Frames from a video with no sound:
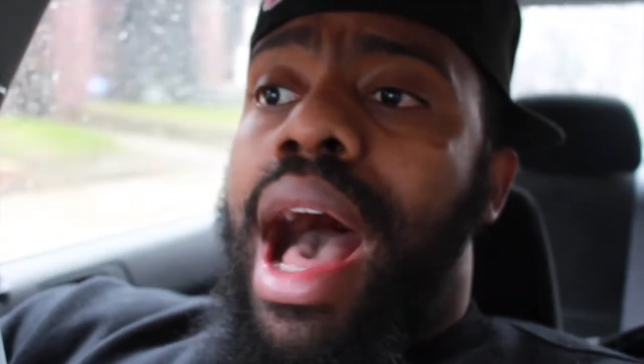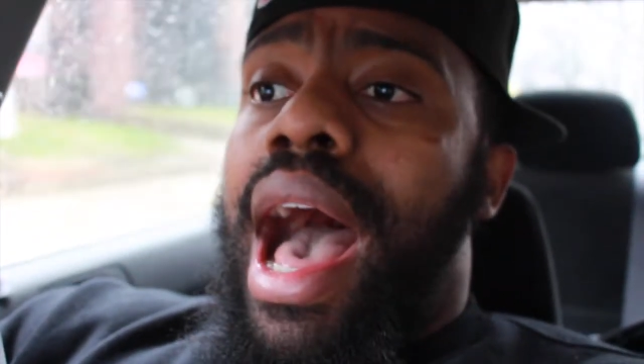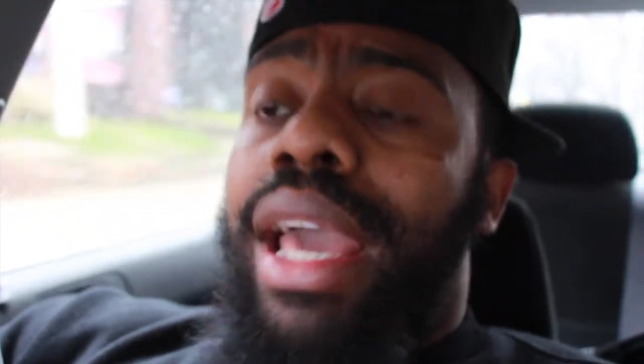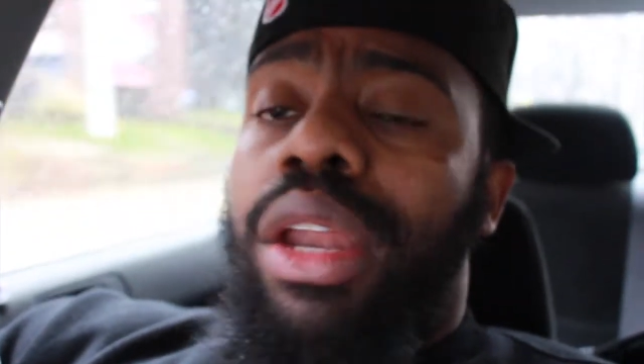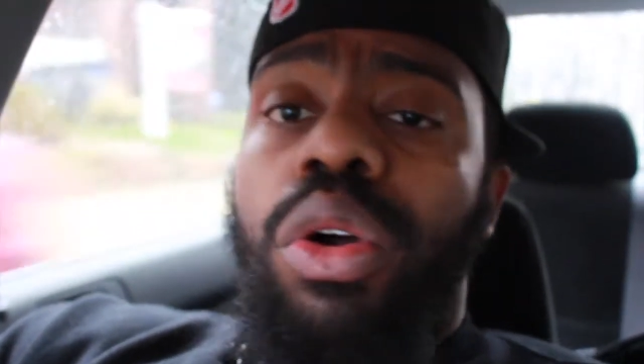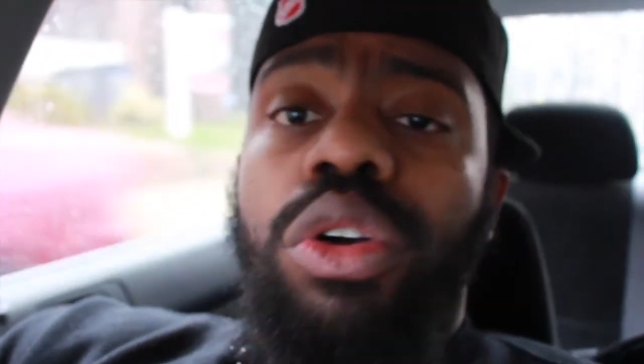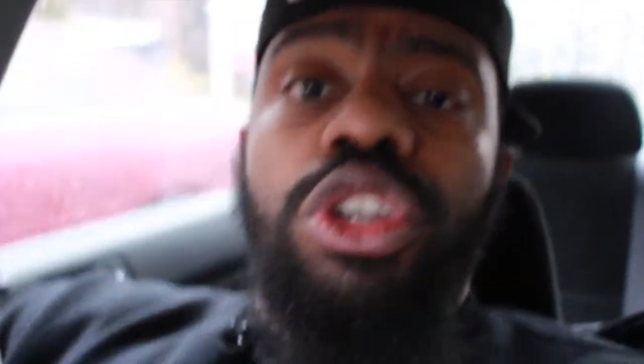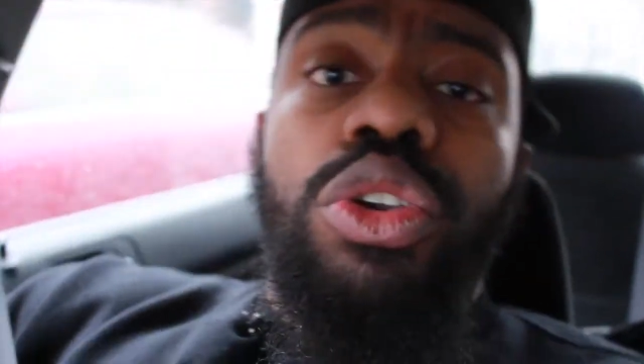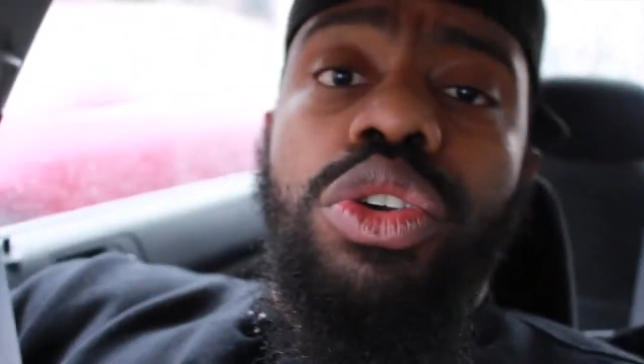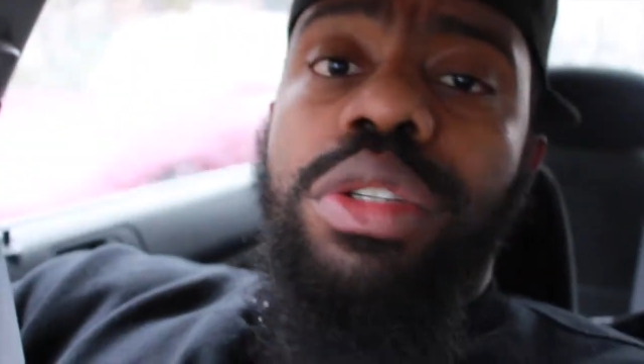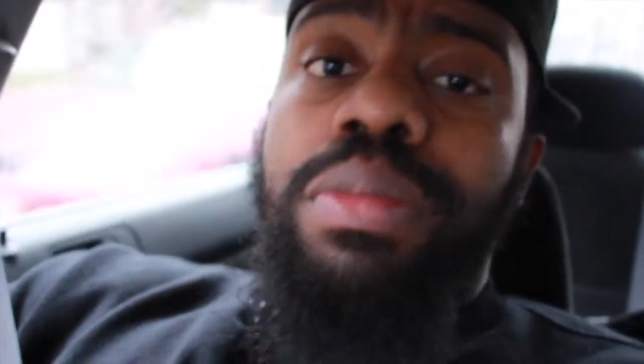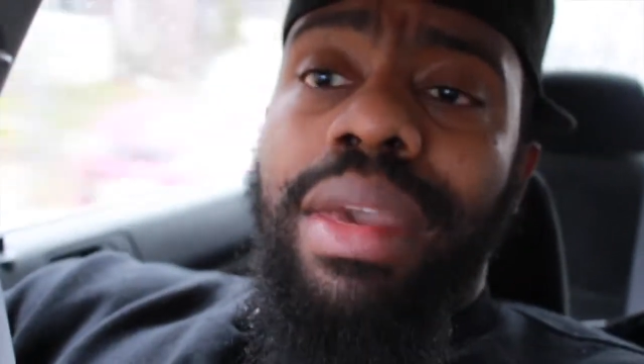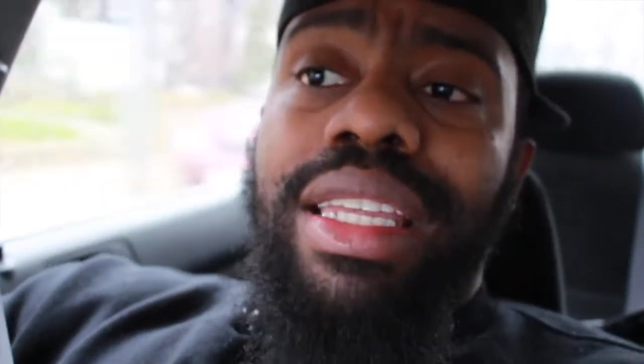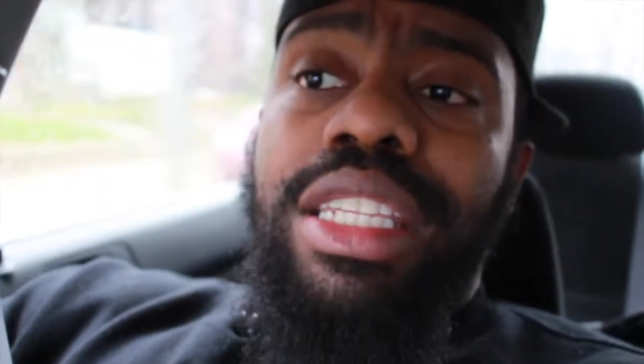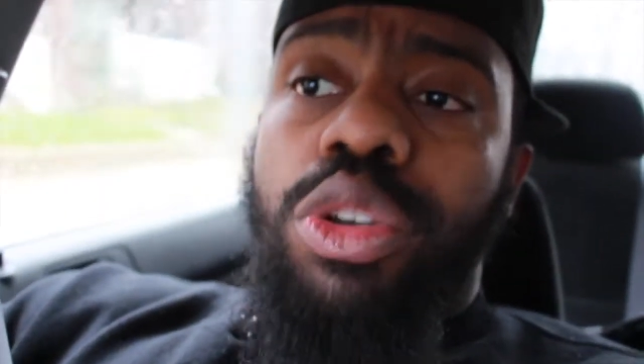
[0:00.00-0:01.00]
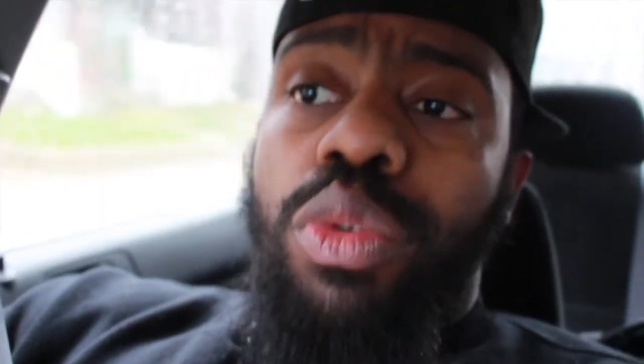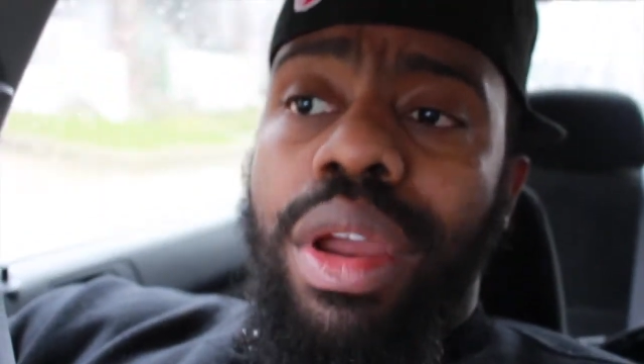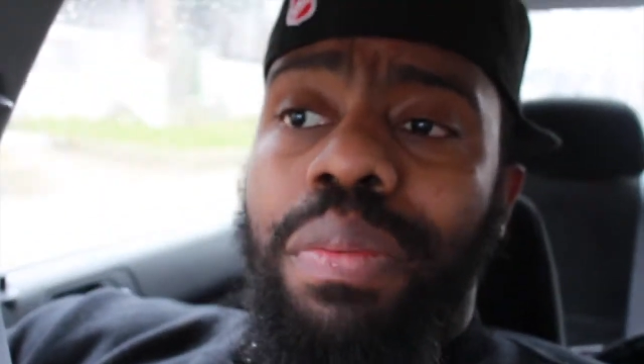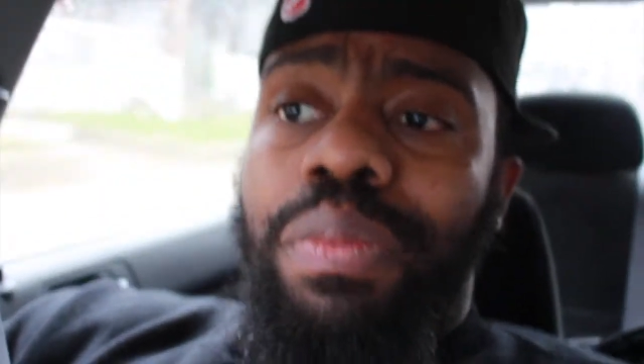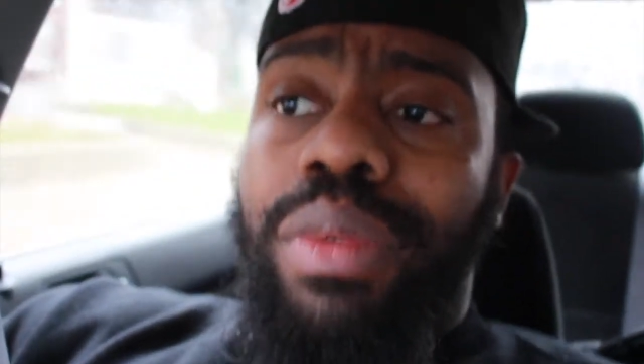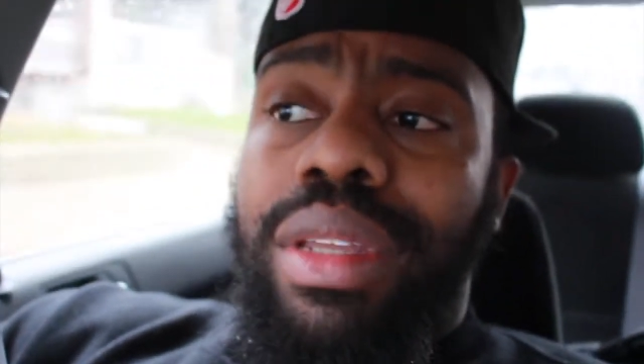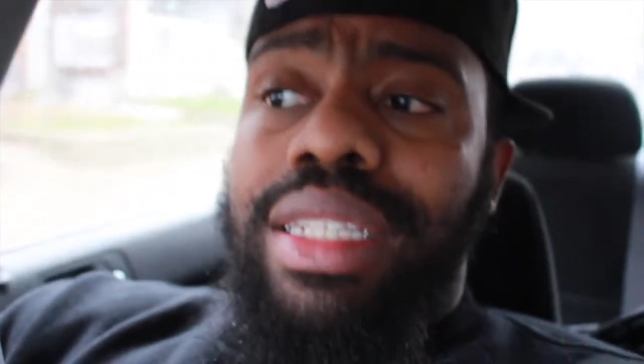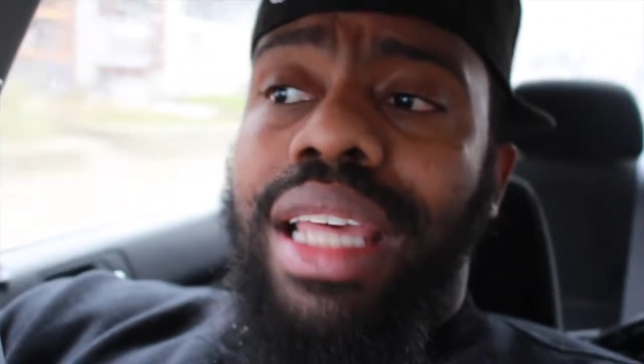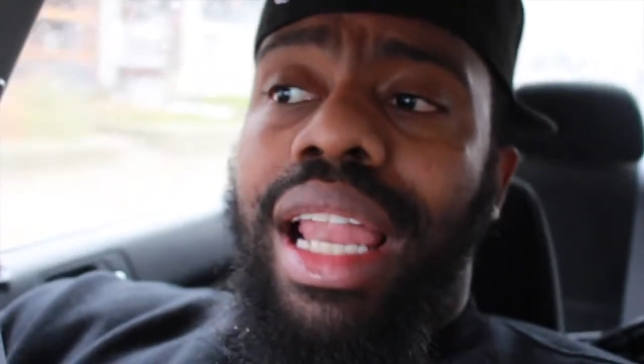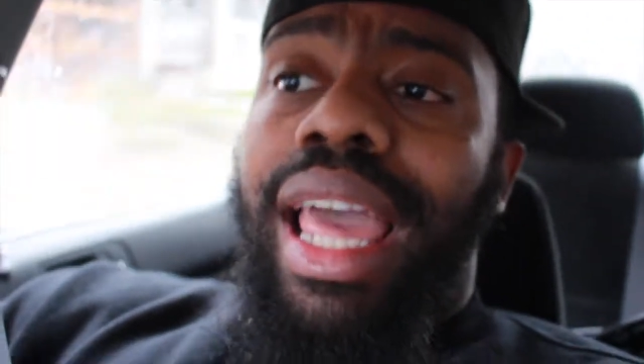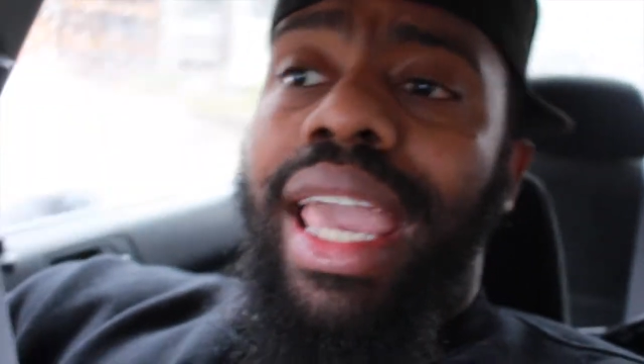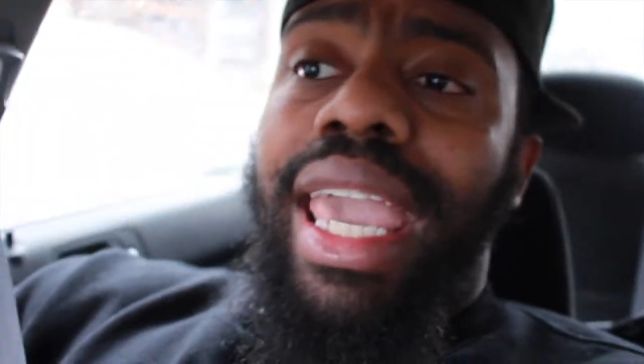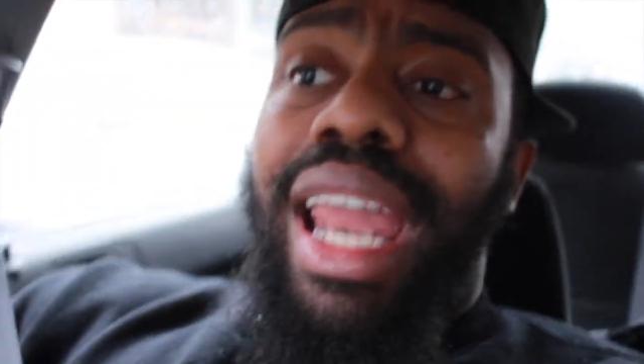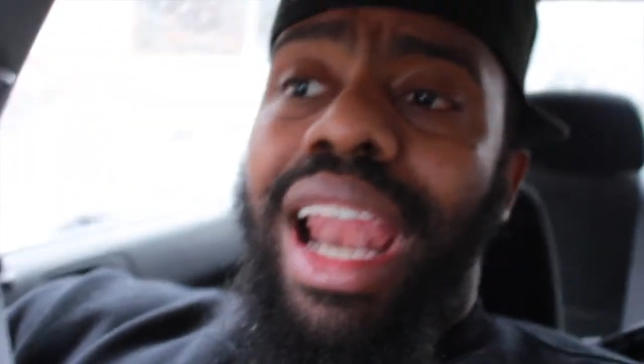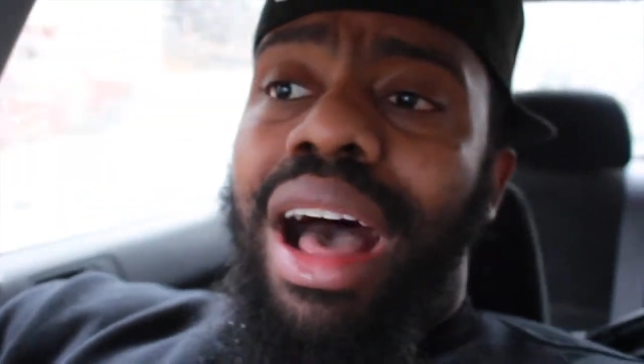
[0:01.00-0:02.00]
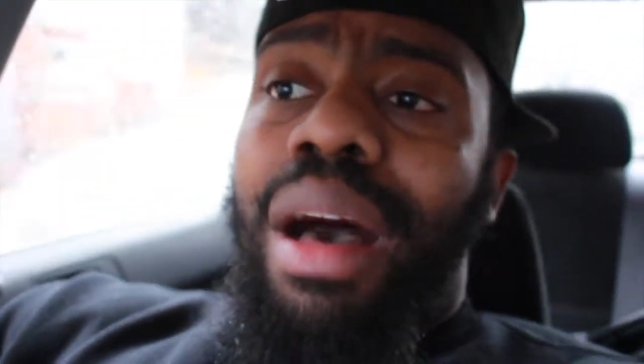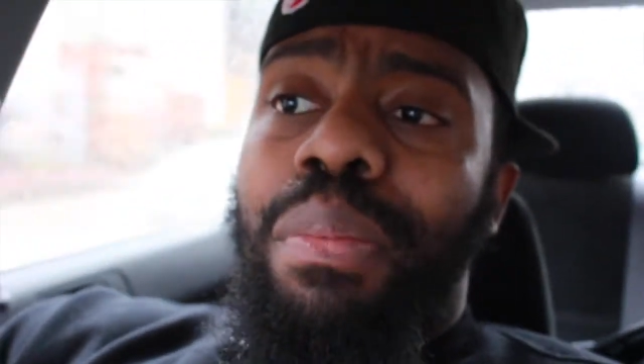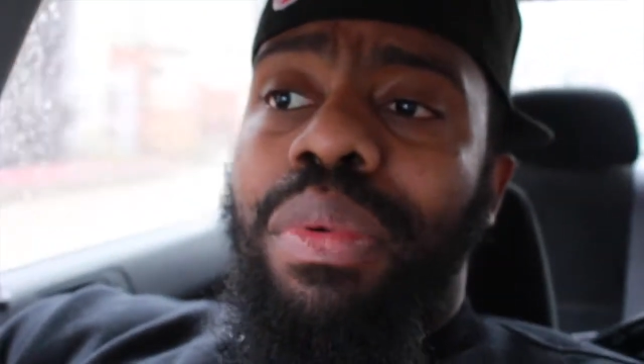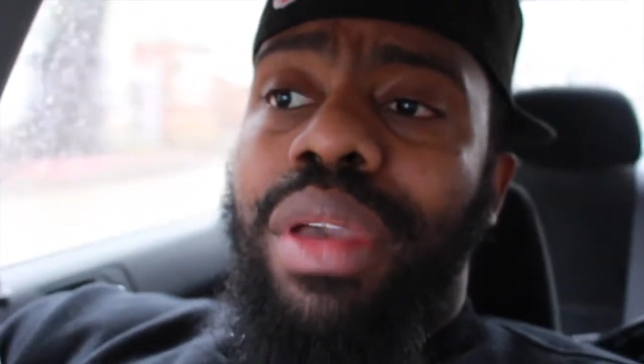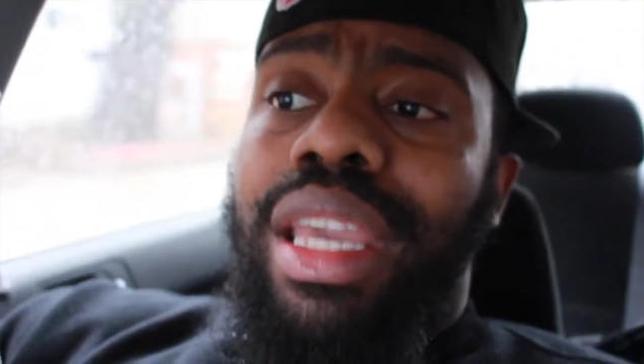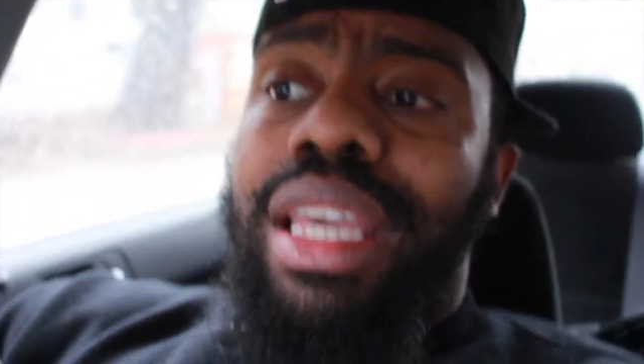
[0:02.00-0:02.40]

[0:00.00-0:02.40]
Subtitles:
I don't use mixed grip until I get up